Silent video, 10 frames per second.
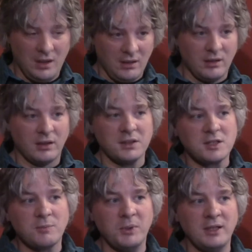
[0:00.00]
Well, it
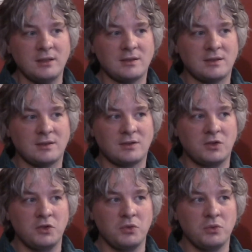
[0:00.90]
speaks
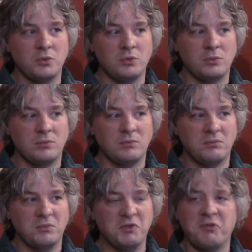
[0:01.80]
to
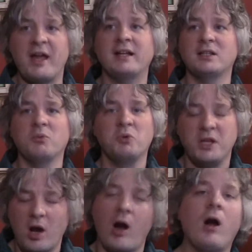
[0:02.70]
the fact that
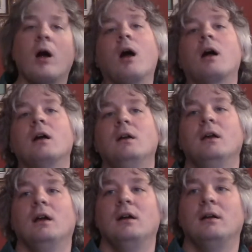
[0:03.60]
we are
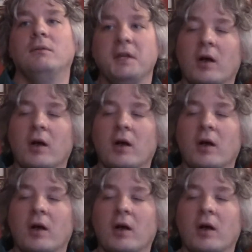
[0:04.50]
the